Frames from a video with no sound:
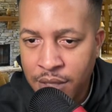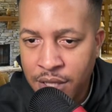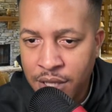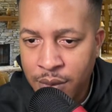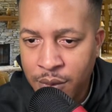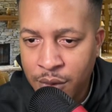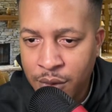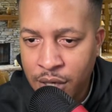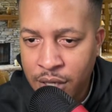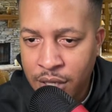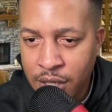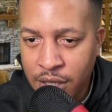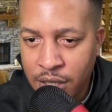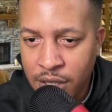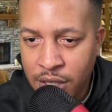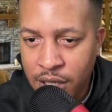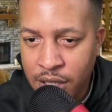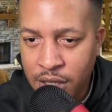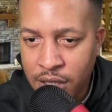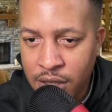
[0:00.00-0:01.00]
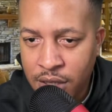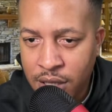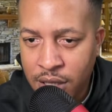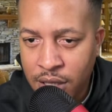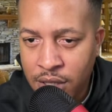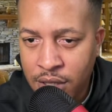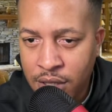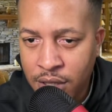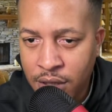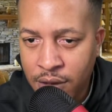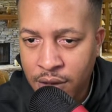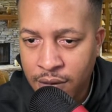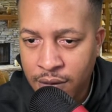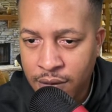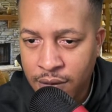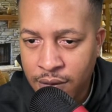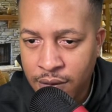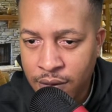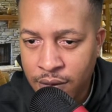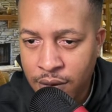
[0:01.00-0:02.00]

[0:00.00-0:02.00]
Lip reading: Jamrock kicks. That's tough.